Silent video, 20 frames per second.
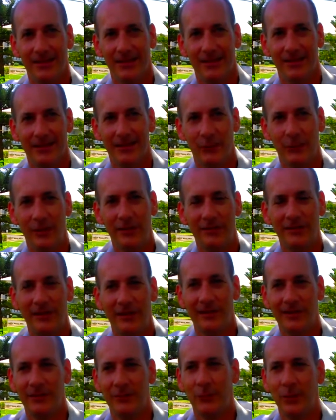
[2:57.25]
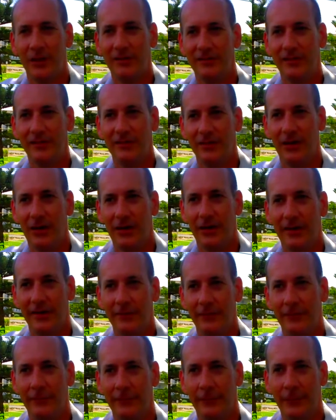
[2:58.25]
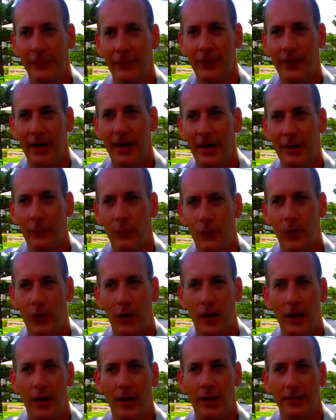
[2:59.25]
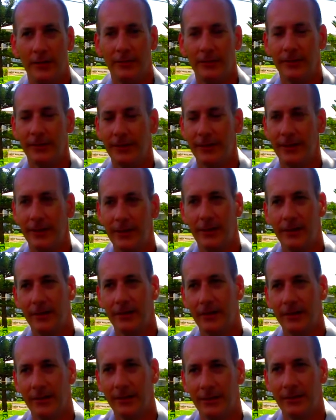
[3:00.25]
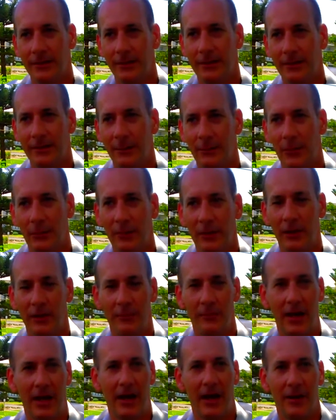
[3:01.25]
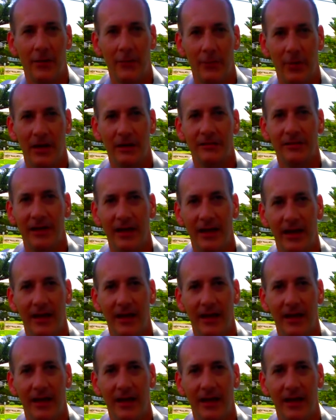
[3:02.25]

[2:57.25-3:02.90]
Once you tie in food and wine, you probably look at about $100 a head.